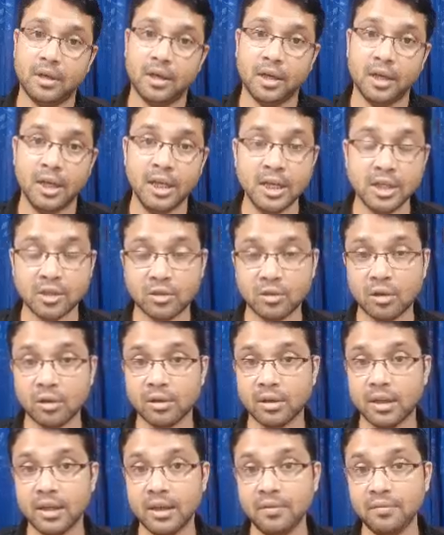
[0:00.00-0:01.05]
he is
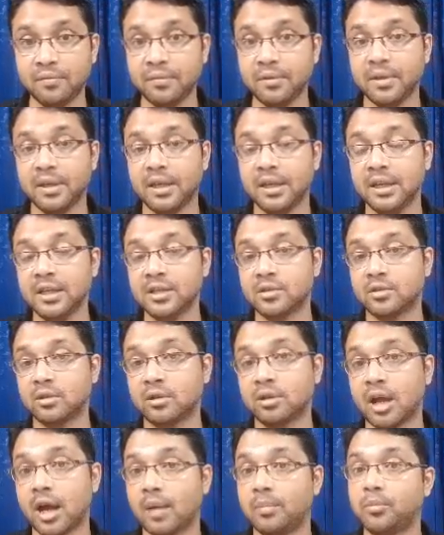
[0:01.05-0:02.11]
not, if he is
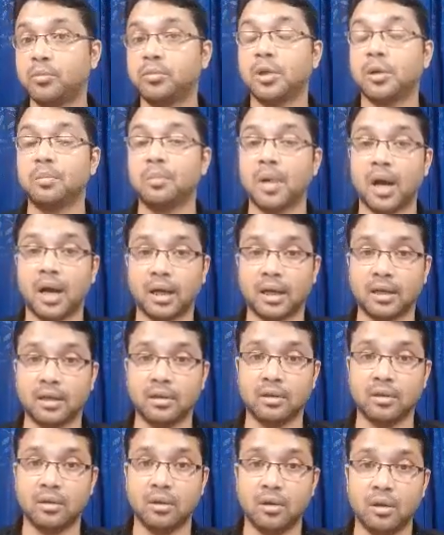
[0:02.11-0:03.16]
not up the mark,
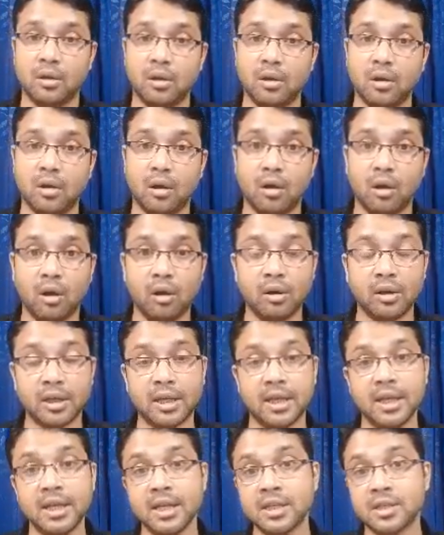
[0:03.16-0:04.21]
or
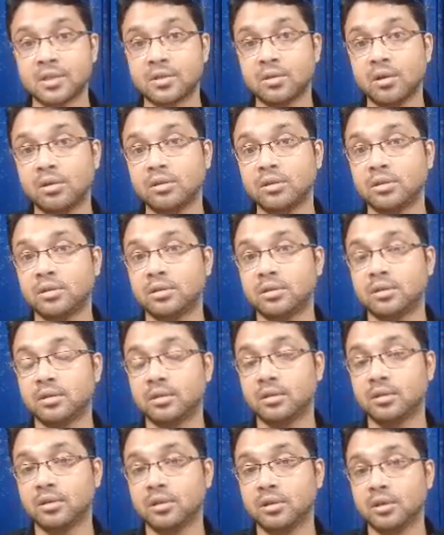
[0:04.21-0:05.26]
he is not
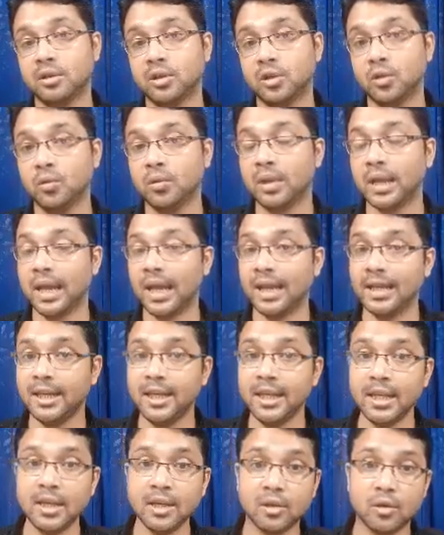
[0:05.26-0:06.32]
doing
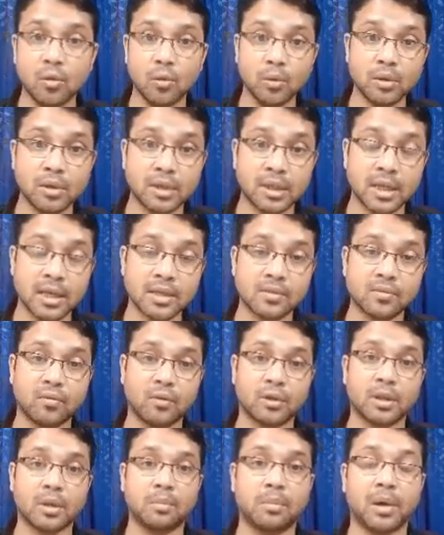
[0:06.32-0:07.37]
any good things
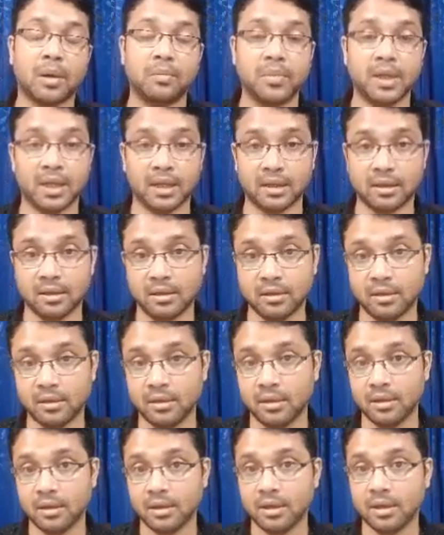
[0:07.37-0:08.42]
for the public,
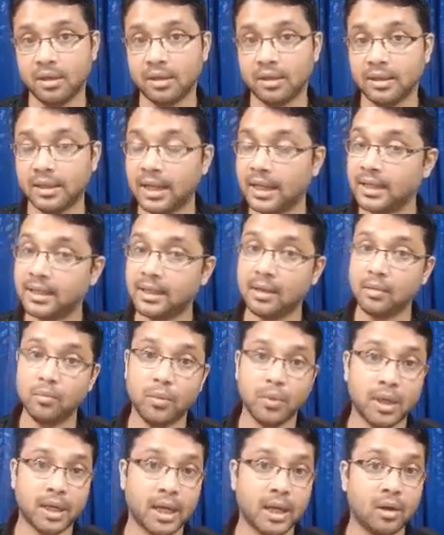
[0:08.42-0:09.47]
that time
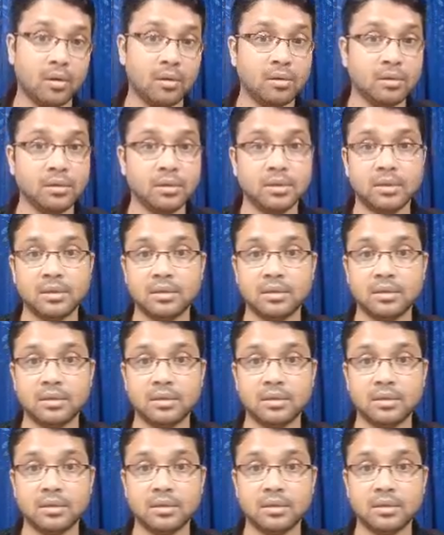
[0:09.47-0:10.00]
we cannot